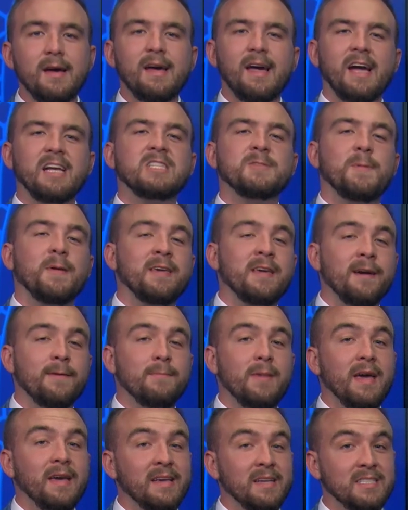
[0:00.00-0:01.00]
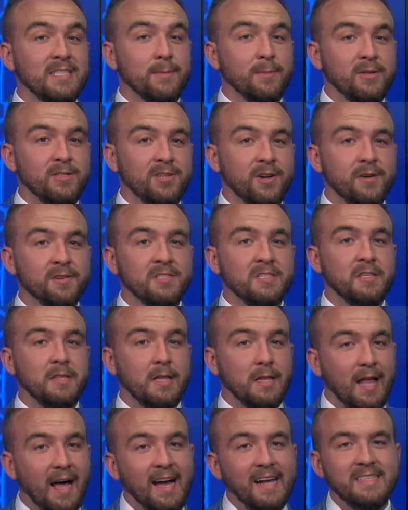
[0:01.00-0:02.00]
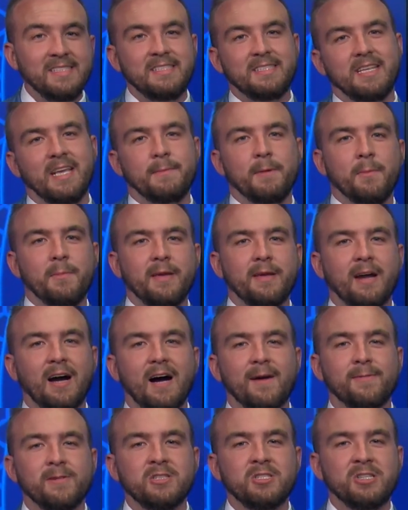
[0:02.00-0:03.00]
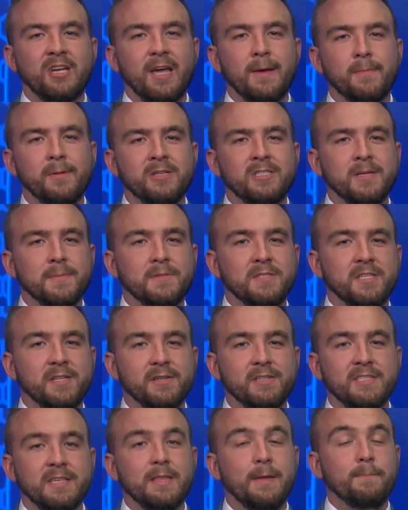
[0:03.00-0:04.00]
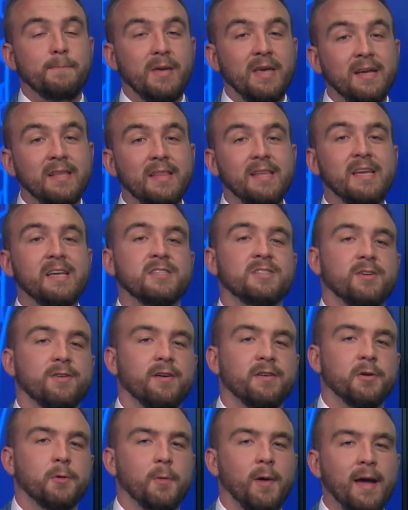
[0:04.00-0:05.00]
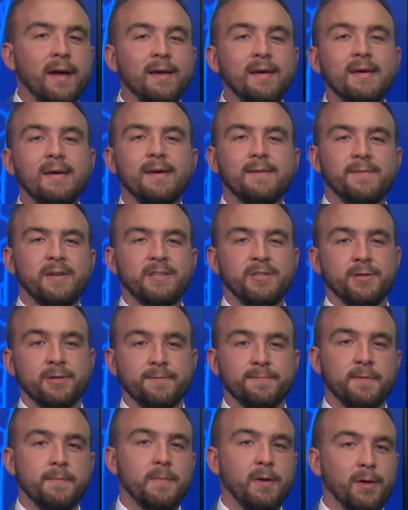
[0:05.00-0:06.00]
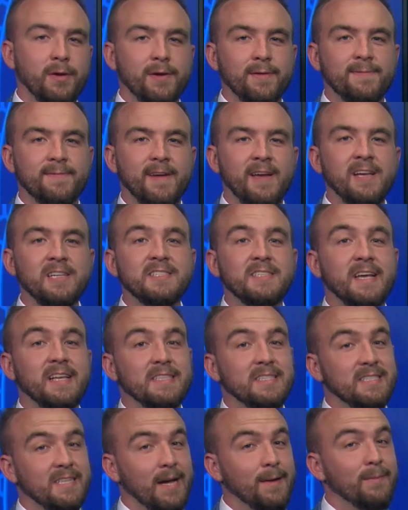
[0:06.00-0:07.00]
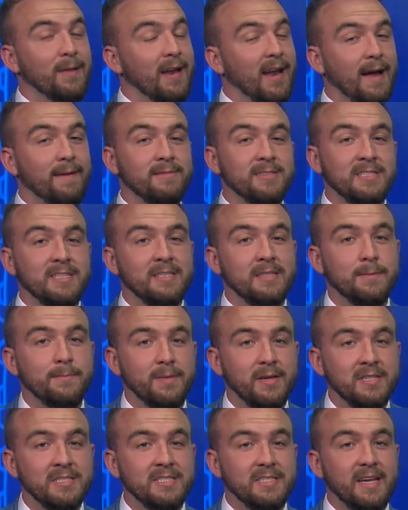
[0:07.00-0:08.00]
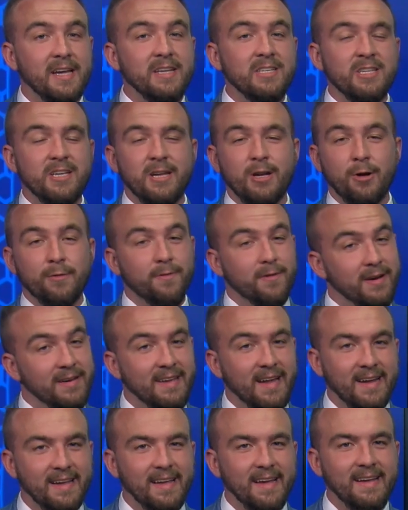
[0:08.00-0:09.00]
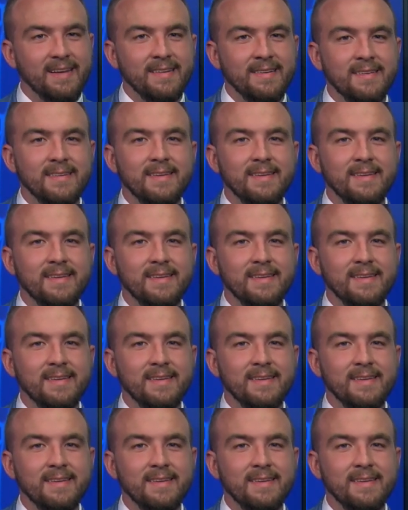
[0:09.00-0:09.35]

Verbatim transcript: And speaking of making some returns to the lights, the MLB Conference Championship Series and the big leagues are underway, featuring a familiar face and some that haven't seen the big stage in over a decade.